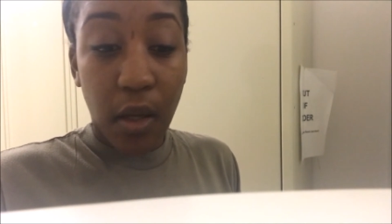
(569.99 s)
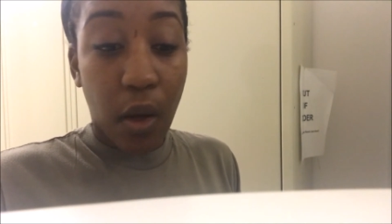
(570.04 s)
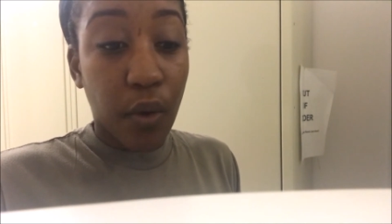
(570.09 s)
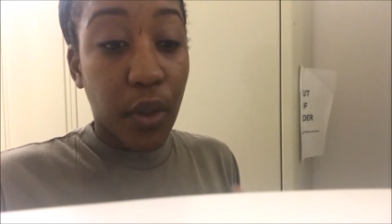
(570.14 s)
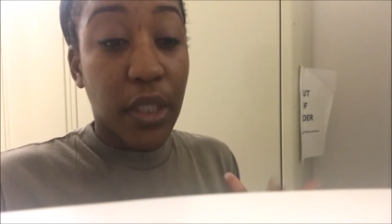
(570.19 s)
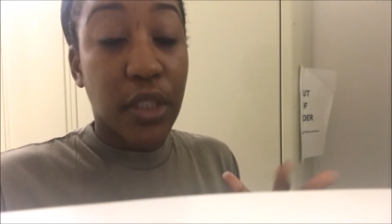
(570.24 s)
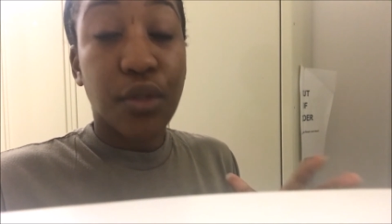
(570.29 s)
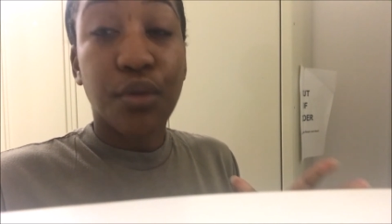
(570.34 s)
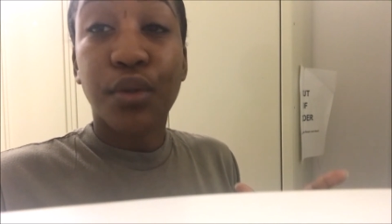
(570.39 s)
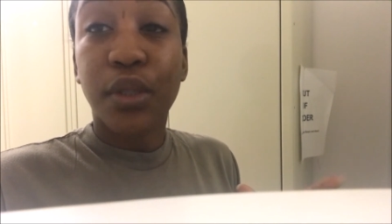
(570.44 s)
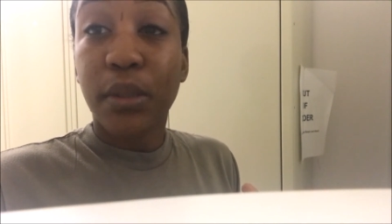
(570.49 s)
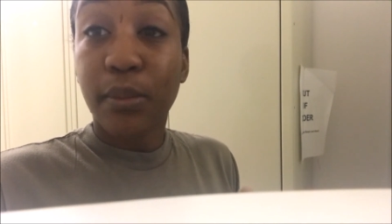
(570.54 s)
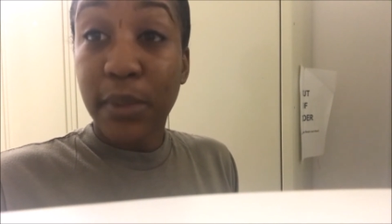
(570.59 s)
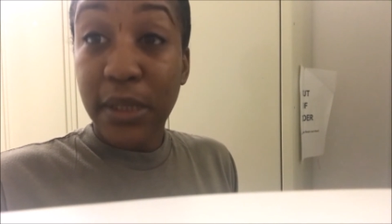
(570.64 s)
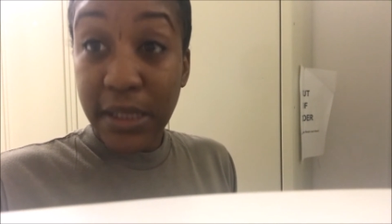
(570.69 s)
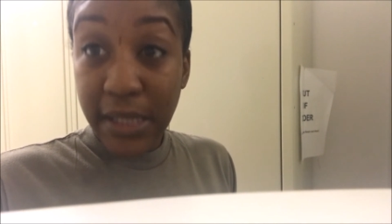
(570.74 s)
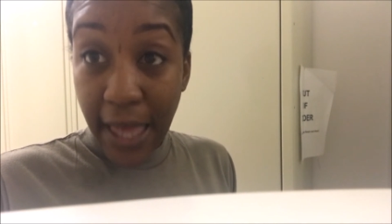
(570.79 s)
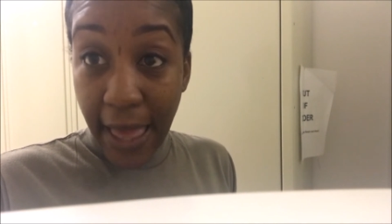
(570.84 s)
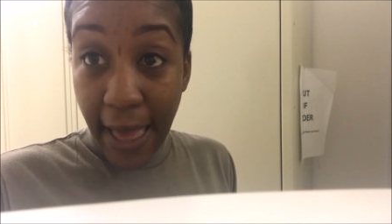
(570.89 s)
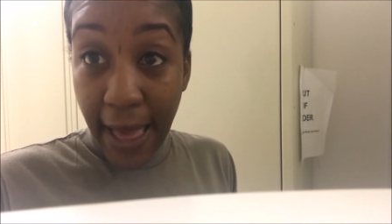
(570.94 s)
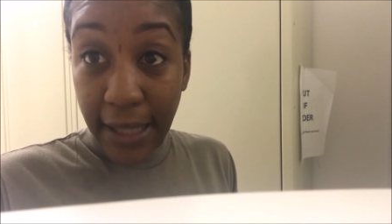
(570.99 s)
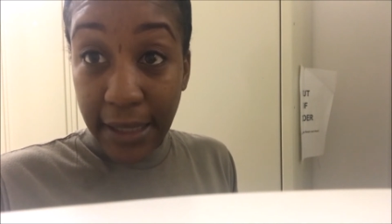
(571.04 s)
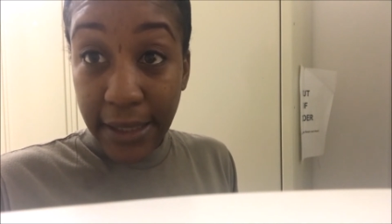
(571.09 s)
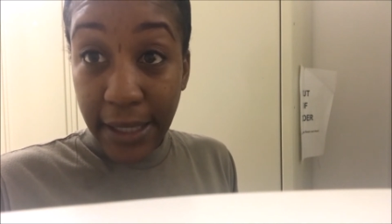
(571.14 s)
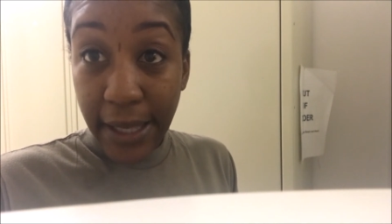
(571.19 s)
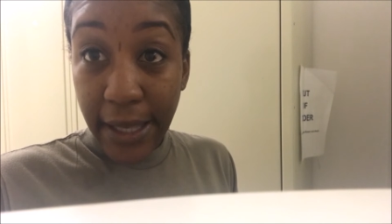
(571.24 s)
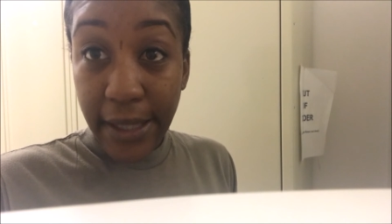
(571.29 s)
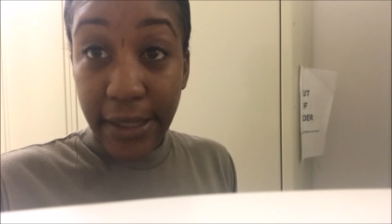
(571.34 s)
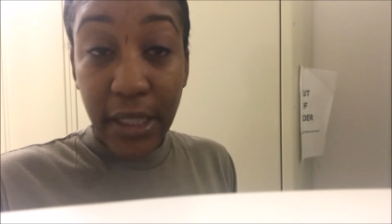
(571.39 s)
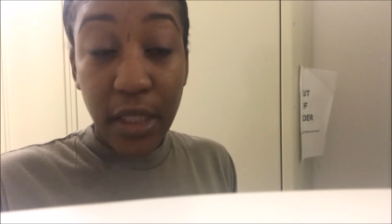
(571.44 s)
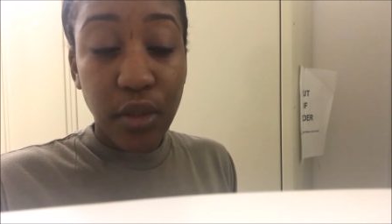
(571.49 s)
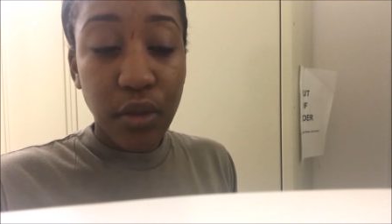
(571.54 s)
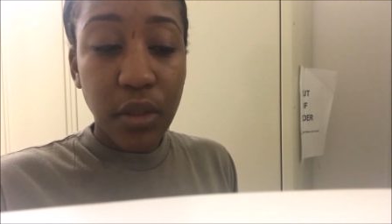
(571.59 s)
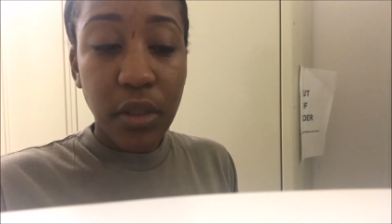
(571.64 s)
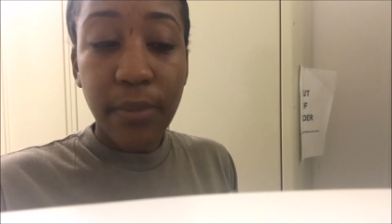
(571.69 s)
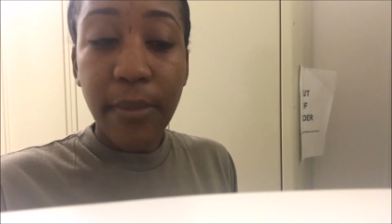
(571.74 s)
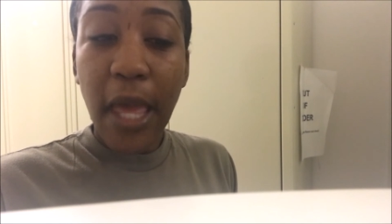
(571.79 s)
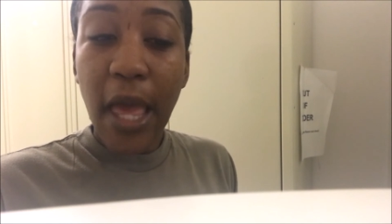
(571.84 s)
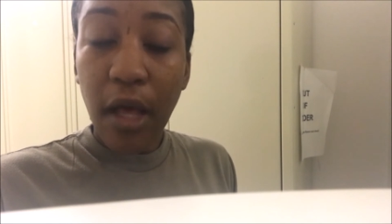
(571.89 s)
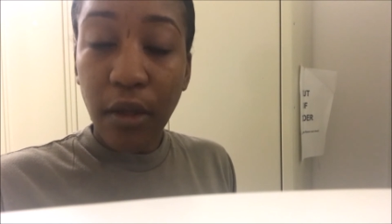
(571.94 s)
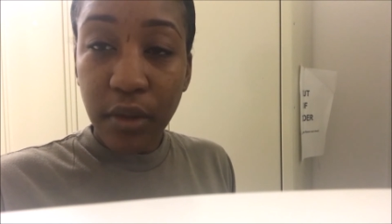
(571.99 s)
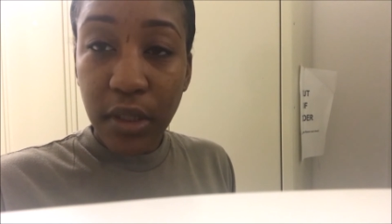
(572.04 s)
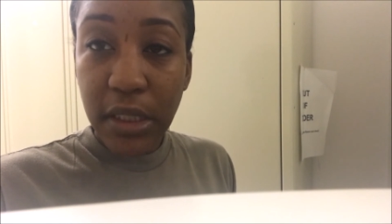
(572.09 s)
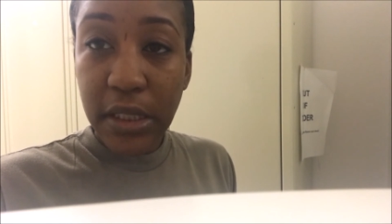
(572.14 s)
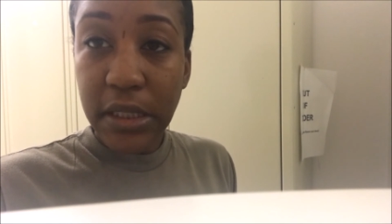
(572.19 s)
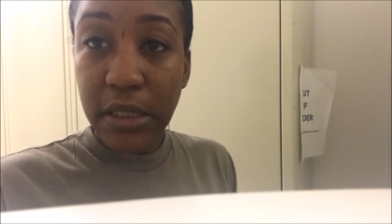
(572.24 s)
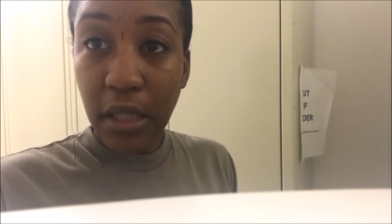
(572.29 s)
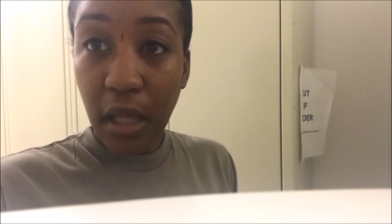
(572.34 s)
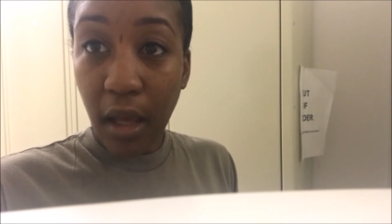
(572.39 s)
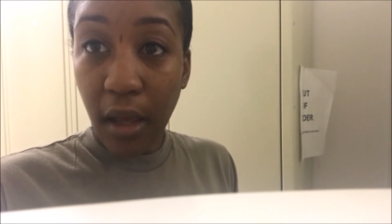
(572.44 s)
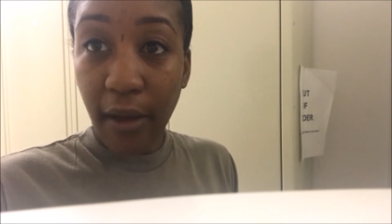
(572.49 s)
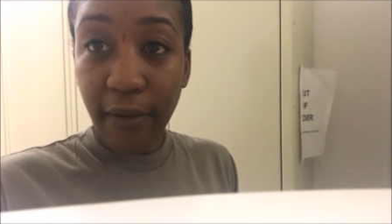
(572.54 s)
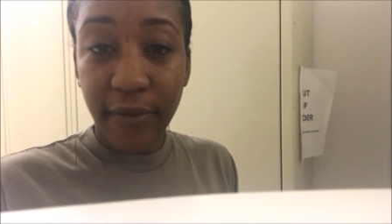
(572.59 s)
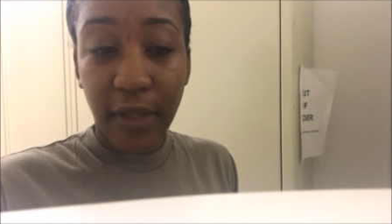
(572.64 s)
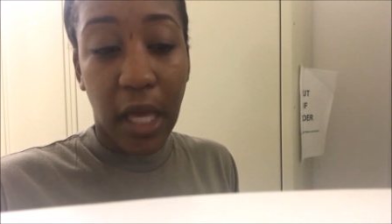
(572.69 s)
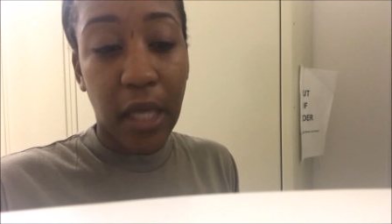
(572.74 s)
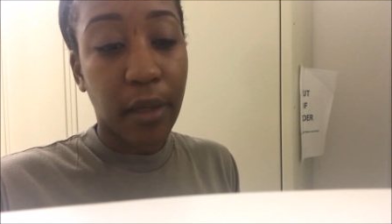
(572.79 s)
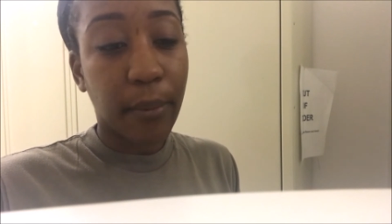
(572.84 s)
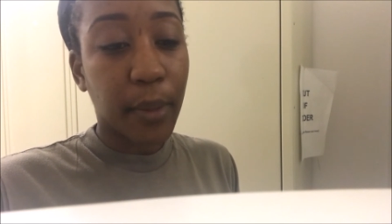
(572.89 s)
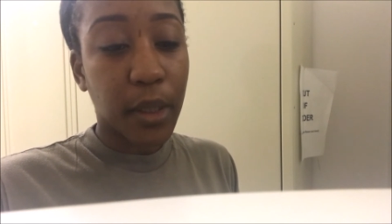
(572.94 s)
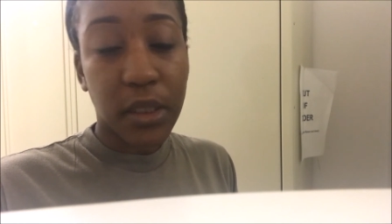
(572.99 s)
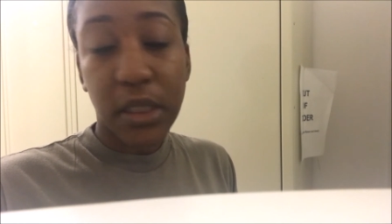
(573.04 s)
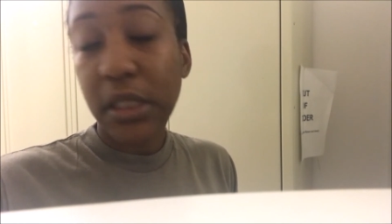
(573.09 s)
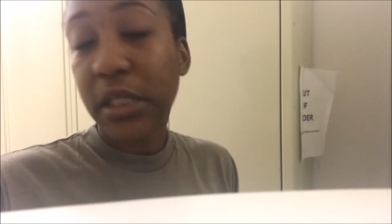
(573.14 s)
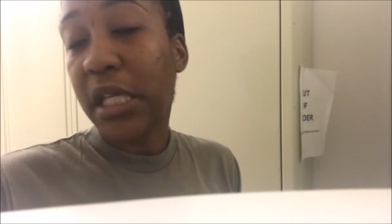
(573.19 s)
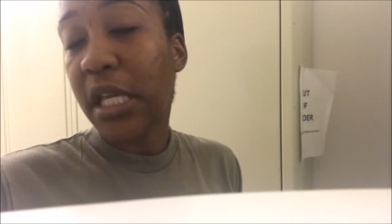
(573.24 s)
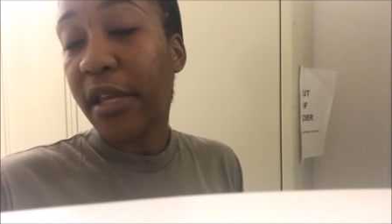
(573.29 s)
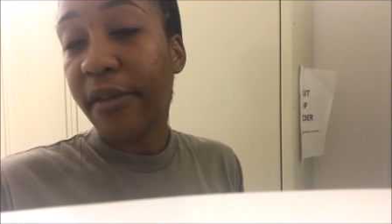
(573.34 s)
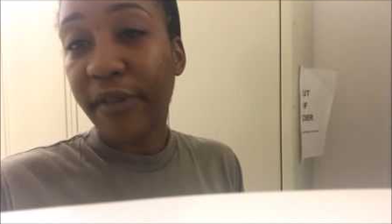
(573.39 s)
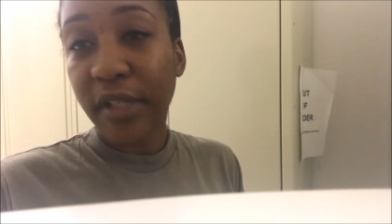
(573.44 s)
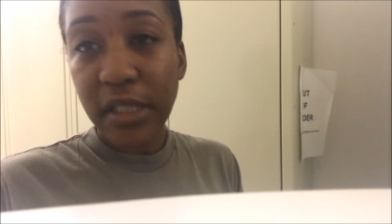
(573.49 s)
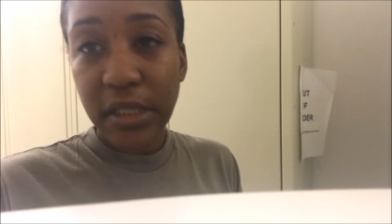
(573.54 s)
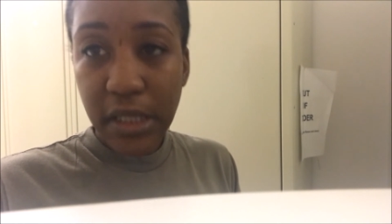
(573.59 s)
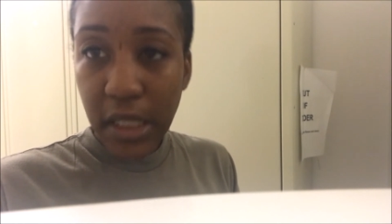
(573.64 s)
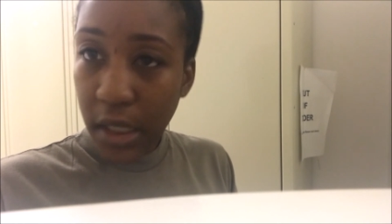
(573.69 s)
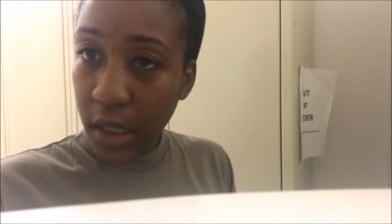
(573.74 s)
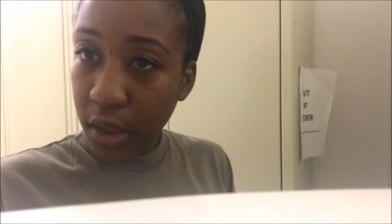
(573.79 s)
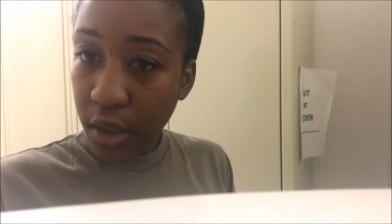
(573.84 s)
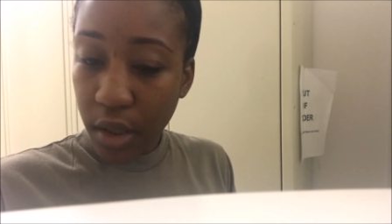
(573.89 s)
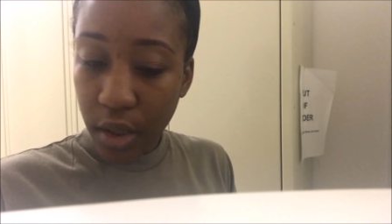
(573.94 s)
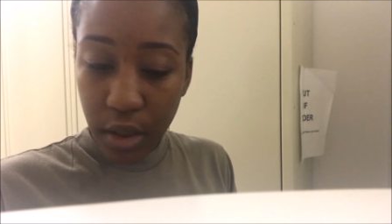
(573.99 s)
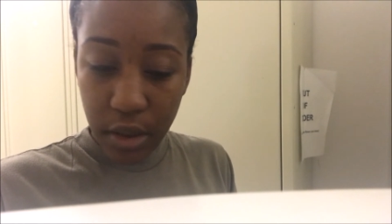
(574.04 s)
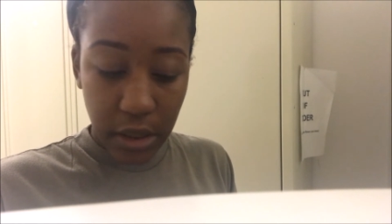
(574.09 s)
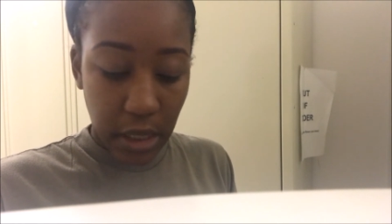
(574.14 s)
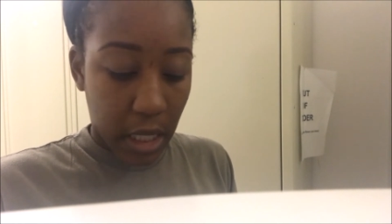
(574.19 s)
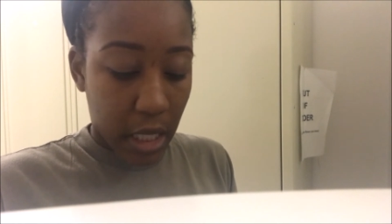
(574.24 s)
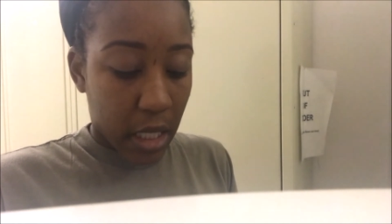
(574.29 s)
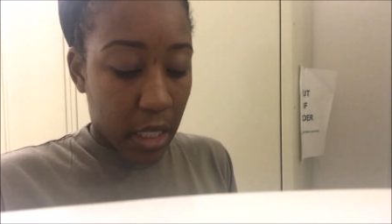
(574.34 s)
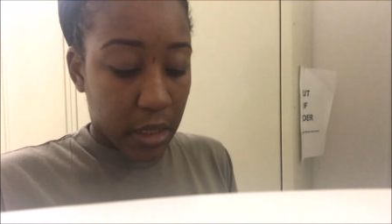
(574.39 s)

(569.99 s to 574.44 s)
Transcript: Go get you some salad. Get you some healthy stuff. Not a bunch of TV dinners.